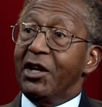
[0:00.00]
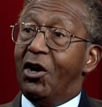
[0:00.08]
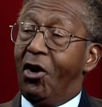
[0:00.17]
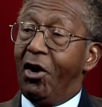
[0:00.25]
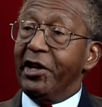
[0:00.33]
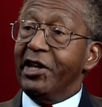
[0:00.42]

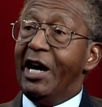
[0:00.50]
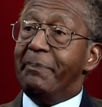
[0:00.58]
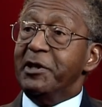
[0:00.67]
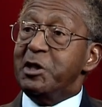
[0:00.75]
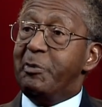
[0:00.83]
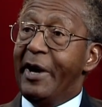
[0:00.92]
calling
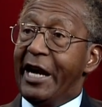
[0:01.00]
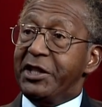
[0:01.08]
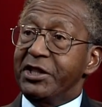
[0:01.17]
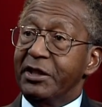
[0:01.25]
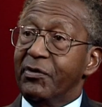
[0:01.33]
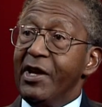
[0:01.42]
up his
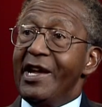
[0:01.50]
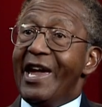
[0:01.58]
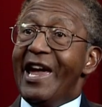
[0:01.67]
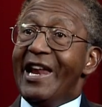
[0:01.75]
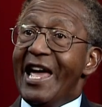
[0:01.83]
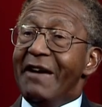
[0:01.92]
passion,
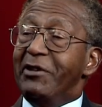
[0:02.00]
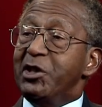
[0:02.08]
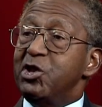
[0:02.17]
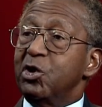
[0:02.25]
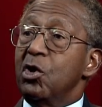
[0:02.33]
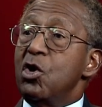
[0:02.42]
and having
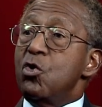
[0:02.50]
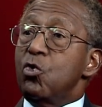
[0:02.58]
to